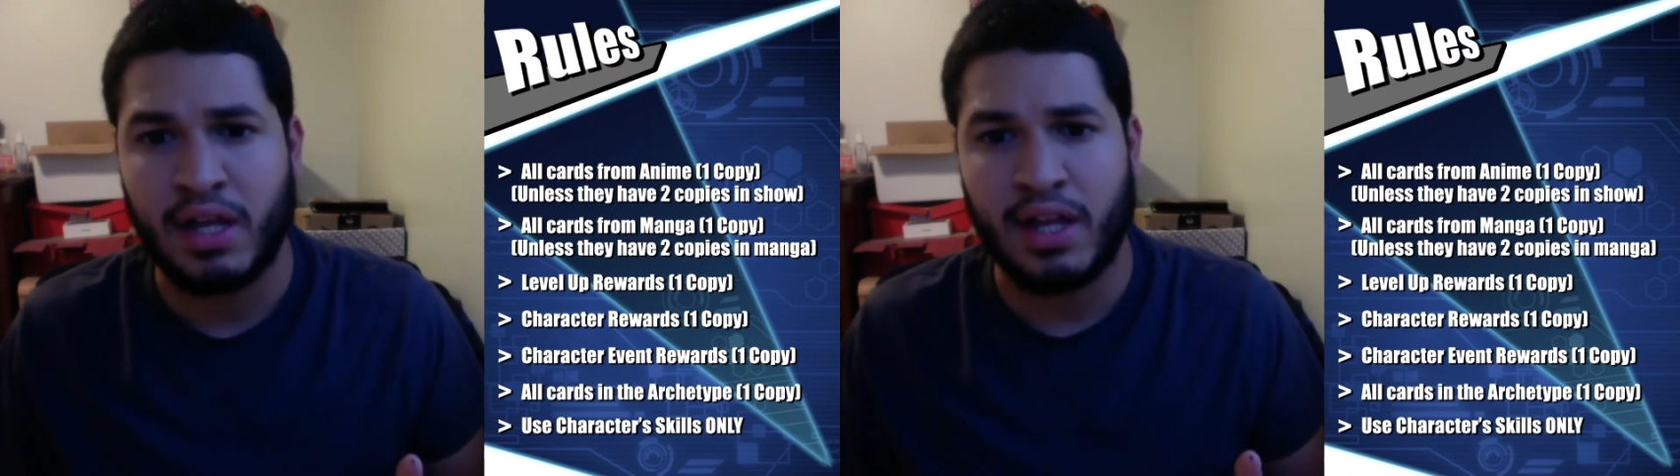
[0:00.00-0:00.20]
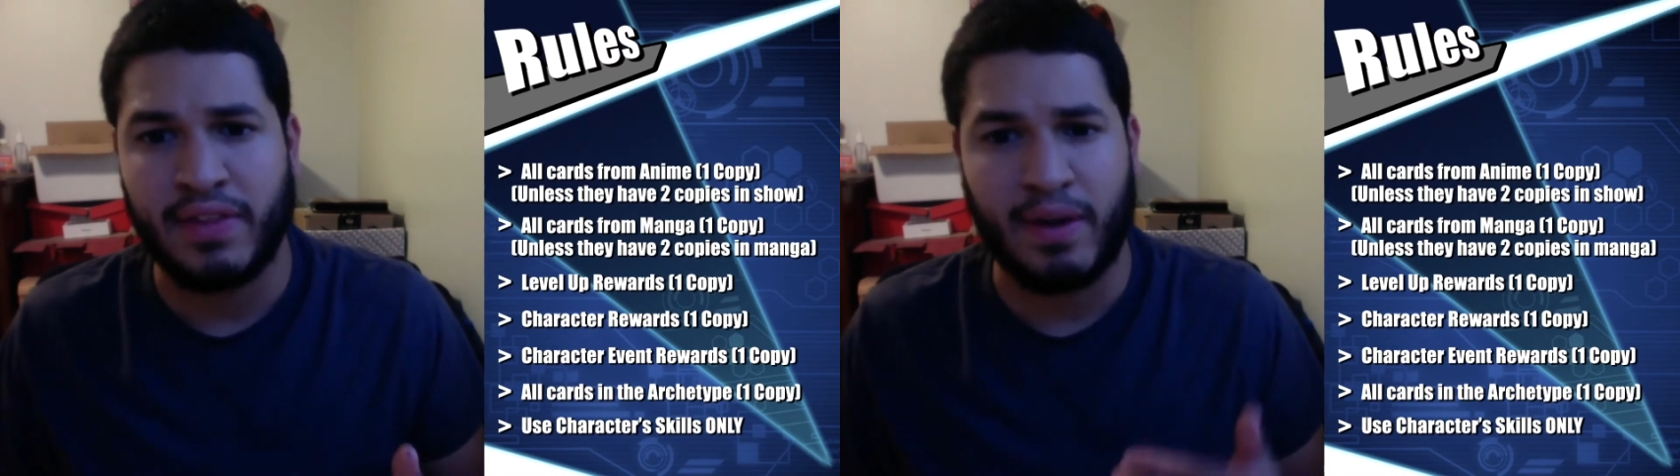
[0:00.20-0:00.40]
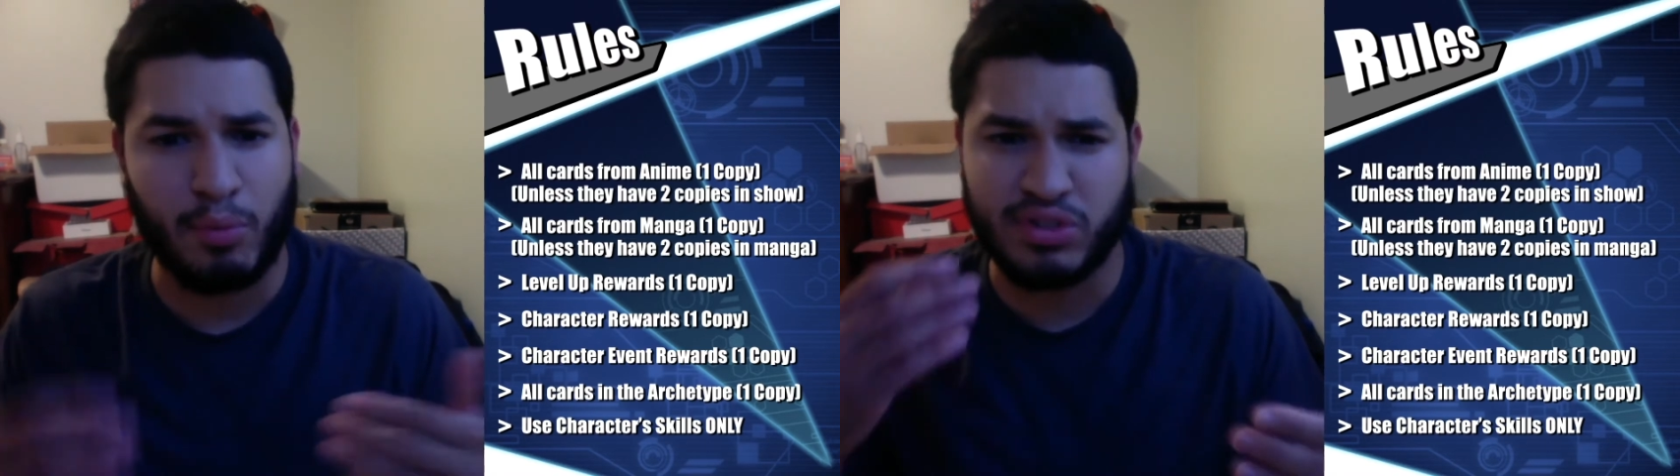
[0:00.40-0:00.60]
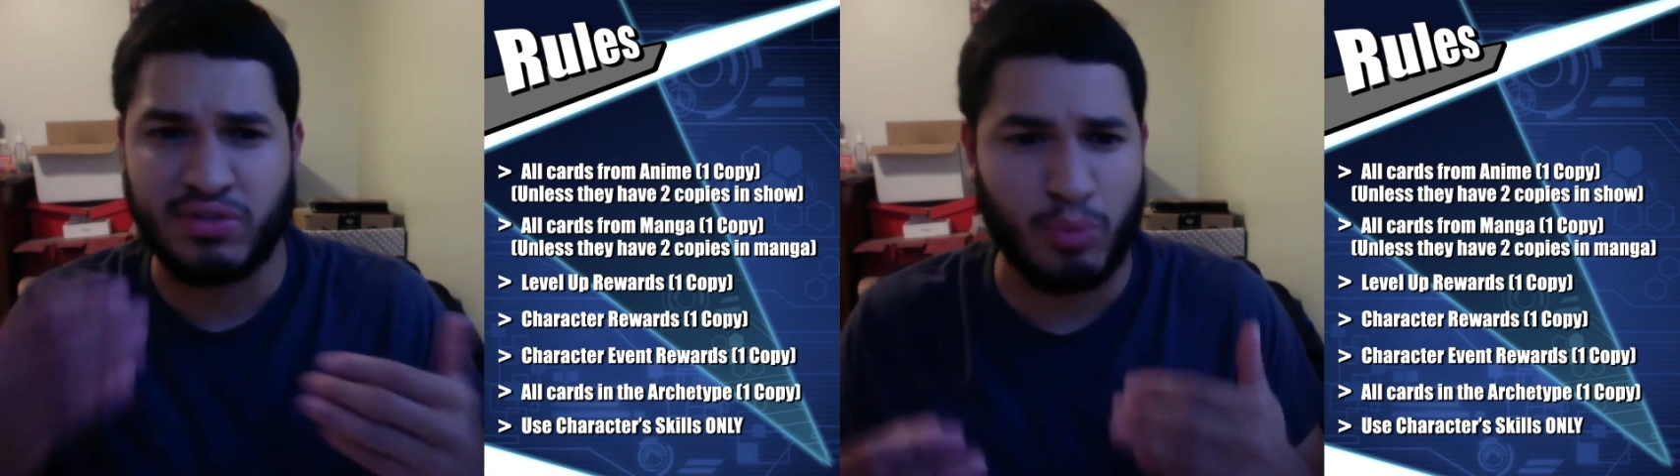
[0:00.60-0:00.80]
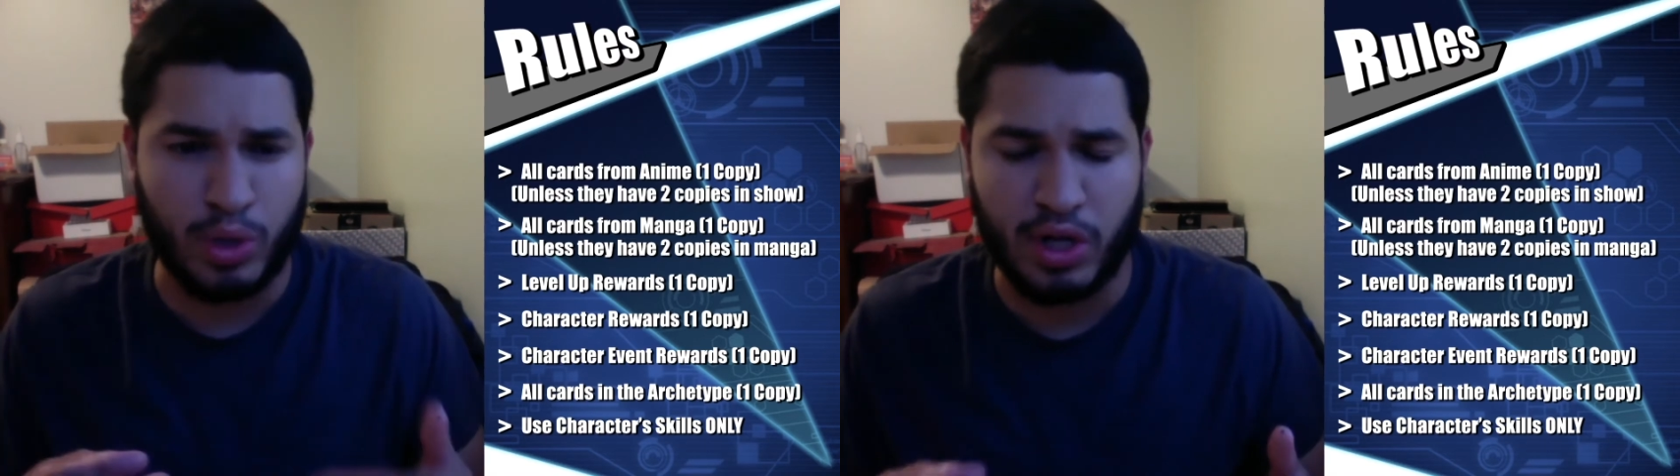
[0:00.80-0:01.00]
that
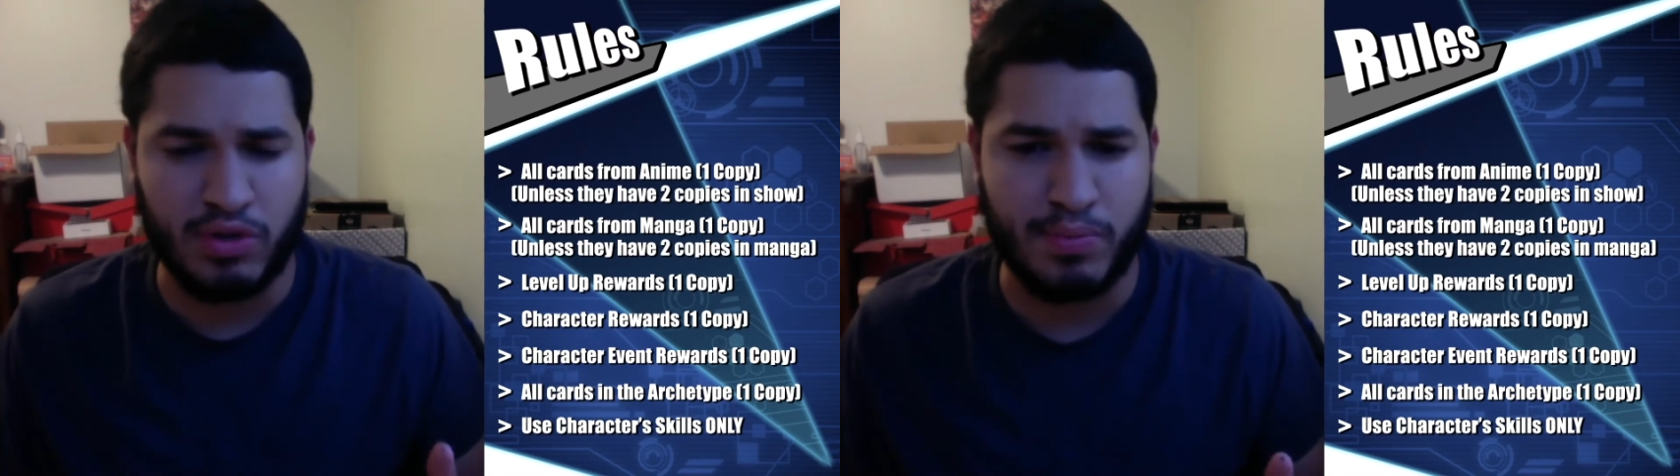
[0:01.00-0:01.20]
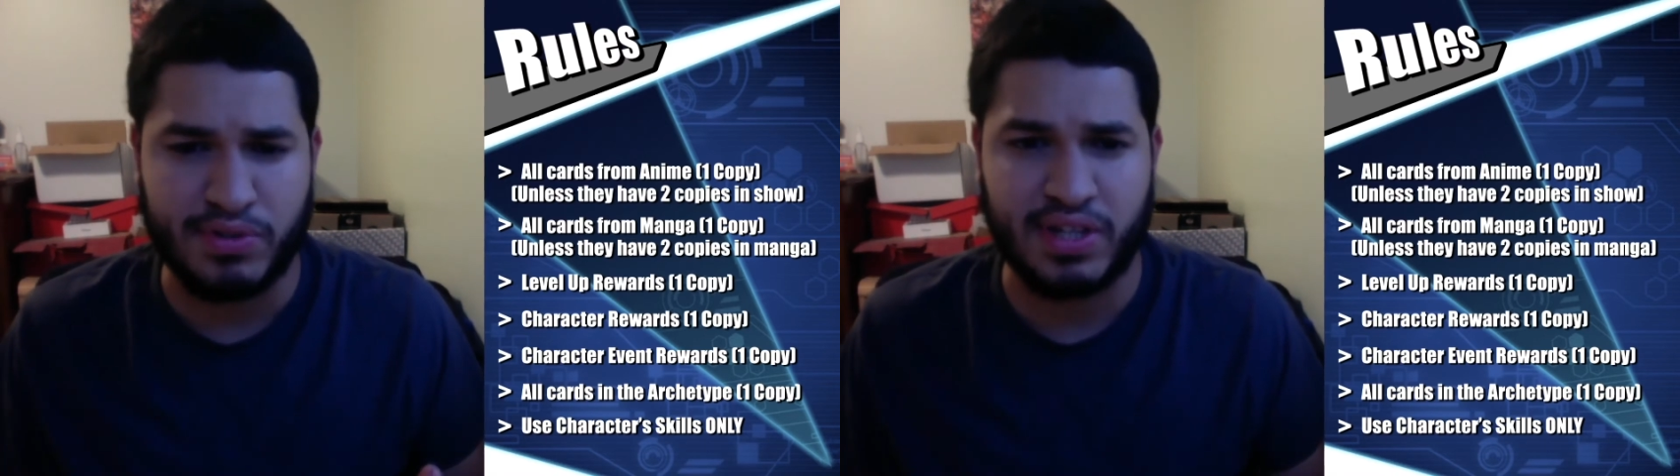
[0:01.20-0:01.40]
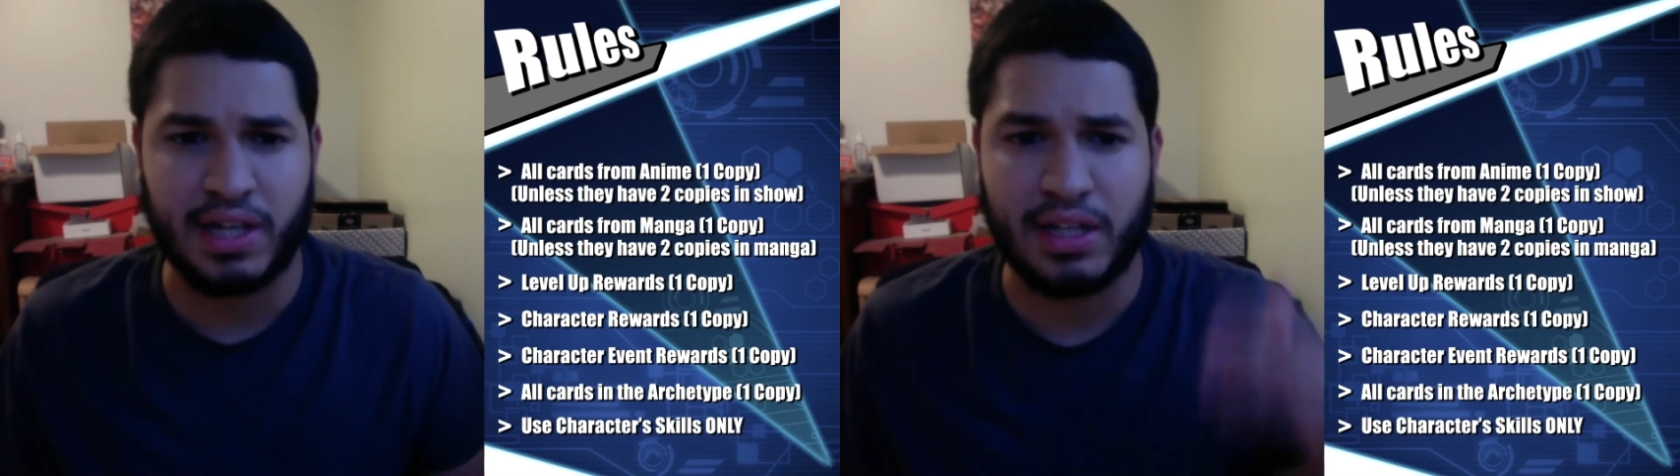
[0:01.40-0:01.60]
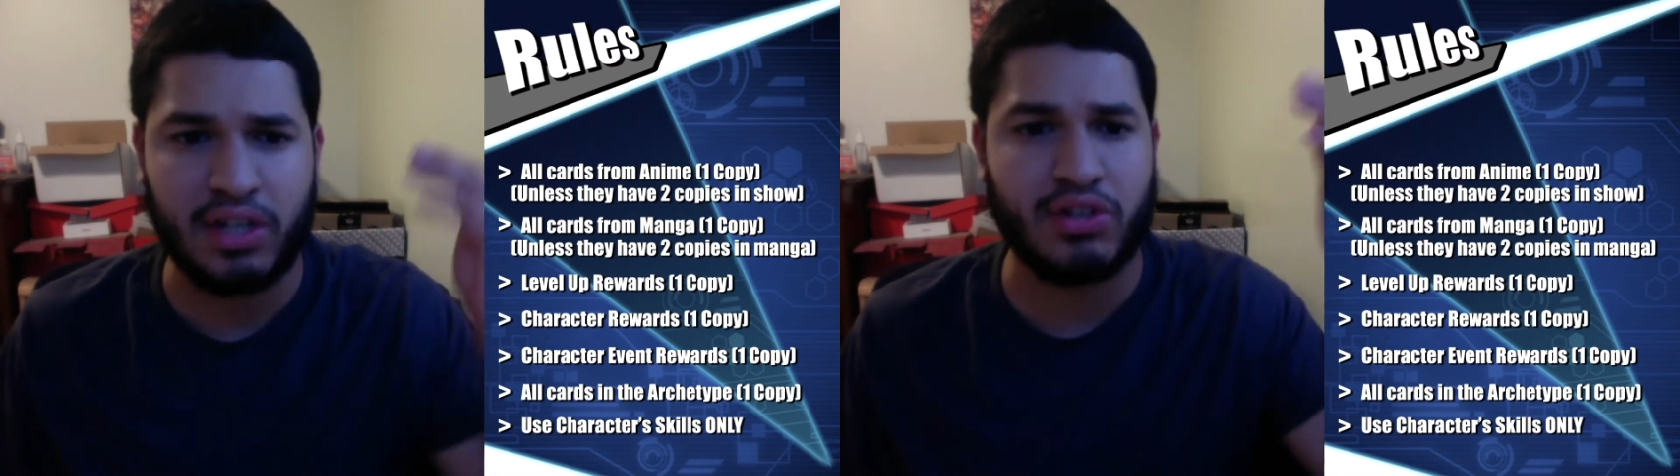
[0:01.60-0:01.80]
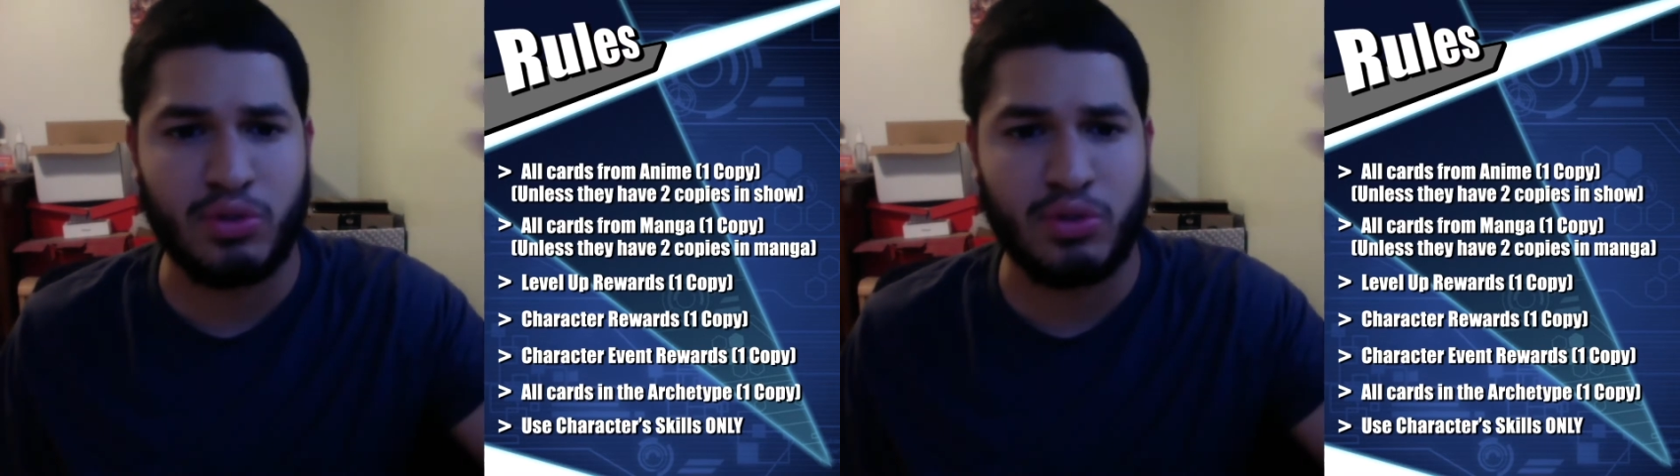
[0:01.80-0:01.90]
wasn't 100% clear,